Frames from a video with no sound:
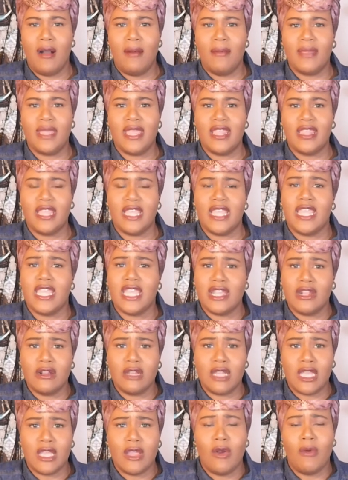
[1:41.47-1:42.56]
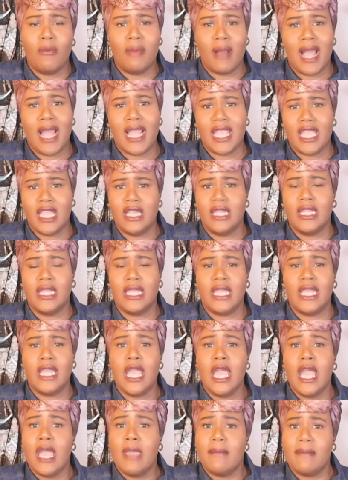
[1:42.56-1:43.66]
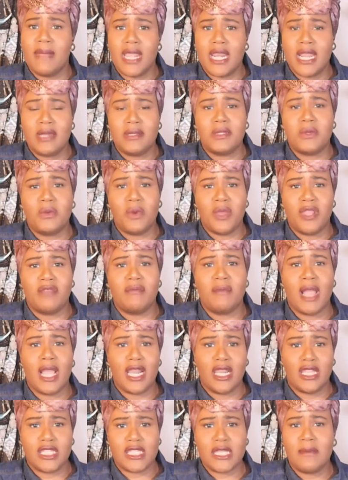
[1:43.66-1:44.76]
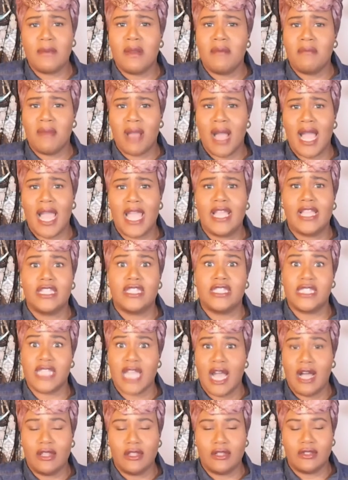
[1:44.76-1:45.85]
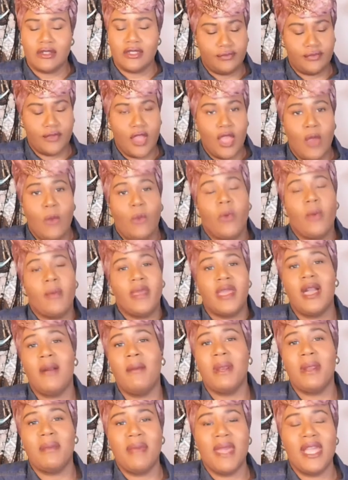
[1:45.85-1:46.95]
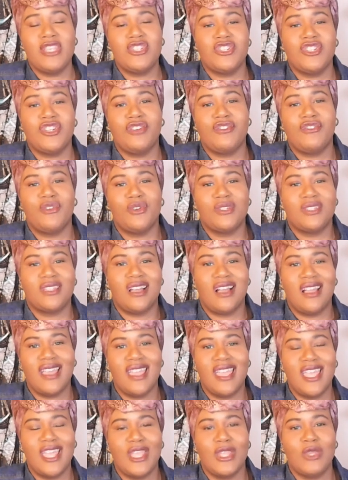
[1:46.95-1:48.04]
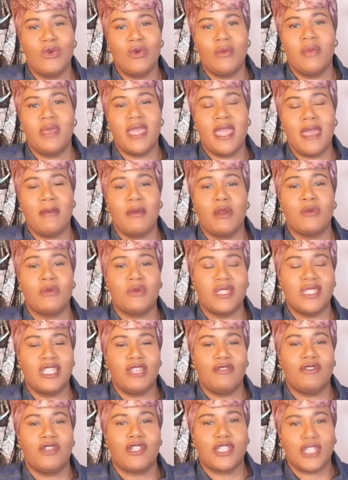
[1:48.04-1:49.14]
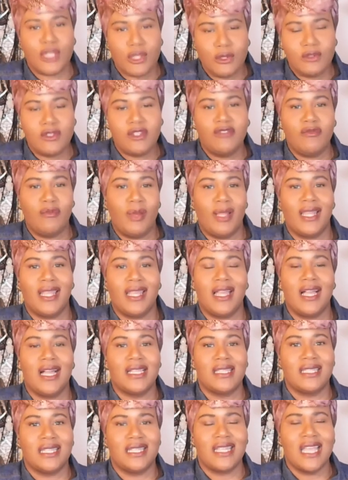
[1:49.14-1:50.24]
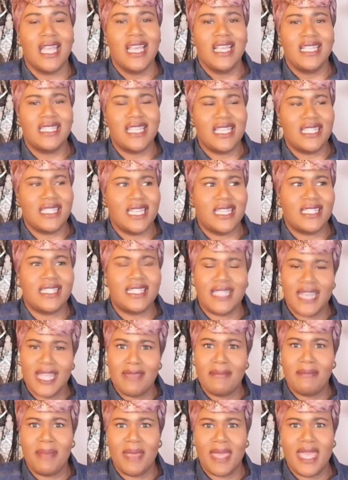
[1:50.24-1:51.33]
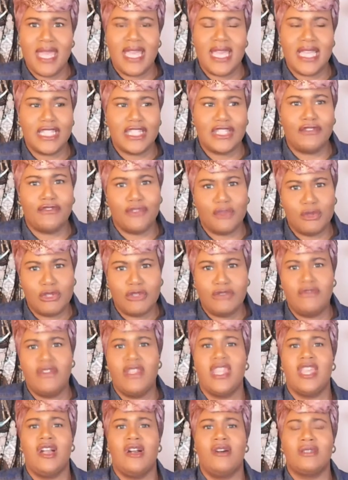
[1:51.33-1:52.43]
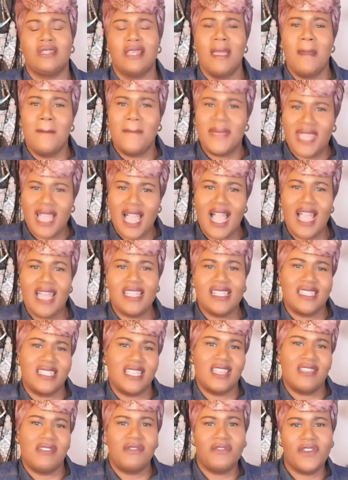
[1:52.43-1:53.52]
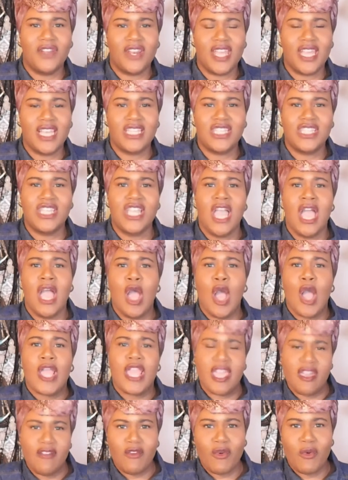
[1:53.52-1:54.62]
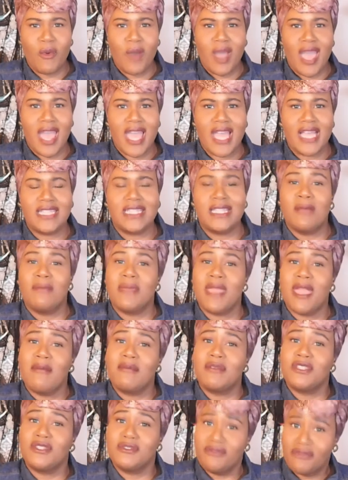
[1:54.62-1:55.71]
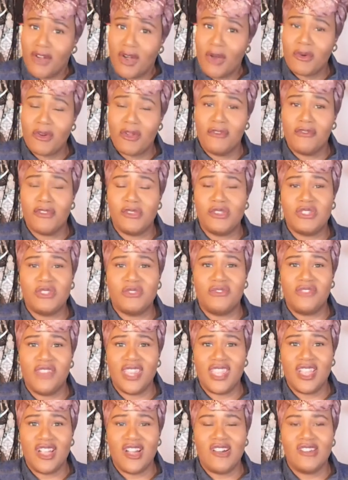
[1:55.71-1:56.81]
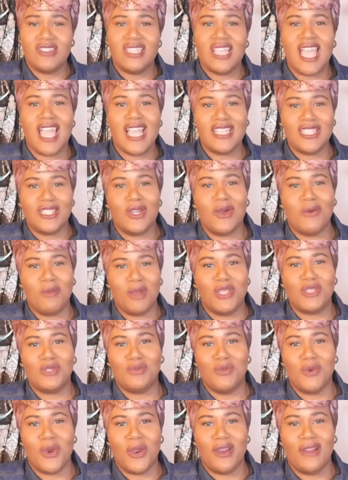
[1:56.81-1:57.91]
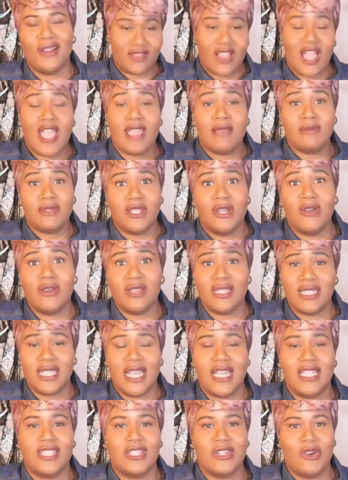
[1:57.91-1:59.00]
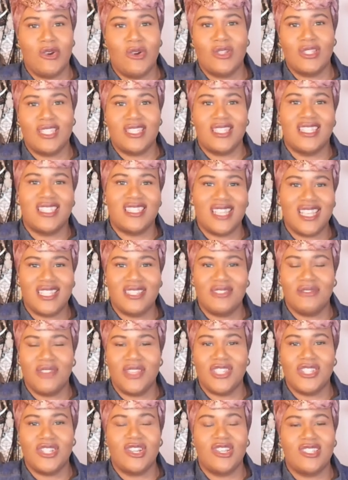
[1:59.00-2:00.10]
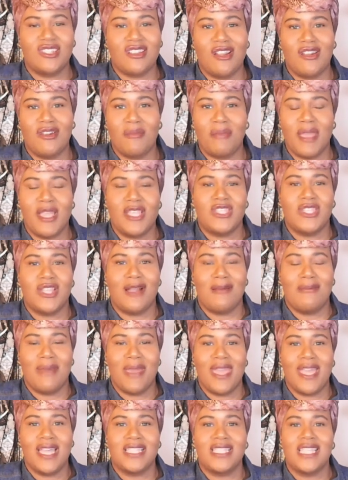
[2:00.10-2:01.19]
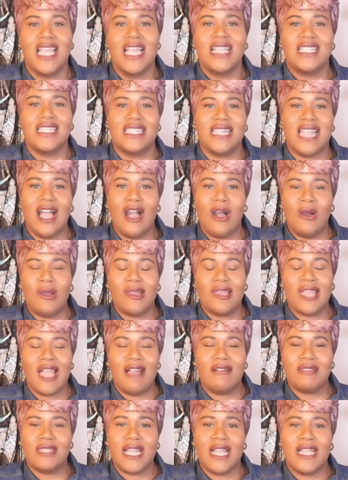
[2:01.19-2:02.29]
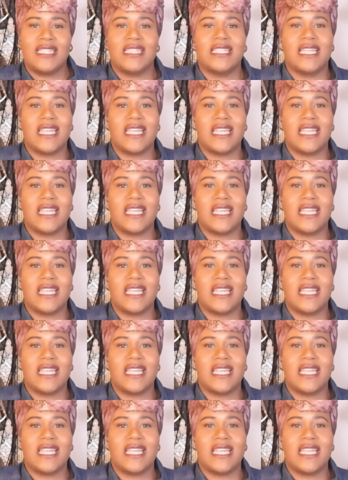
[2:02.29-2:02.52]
either yearly or bi-yearly meetups with some of my stylers. When becoming a patron of Full Style Inc, you will be able to receive exclusive monthly content, such as sneak peek into future videos, behind-the-scenes footage, giveaways, be able to vote on future videos, and so much more. I am so excited to go on to the next adventure of starting the Patreon page to not only have time to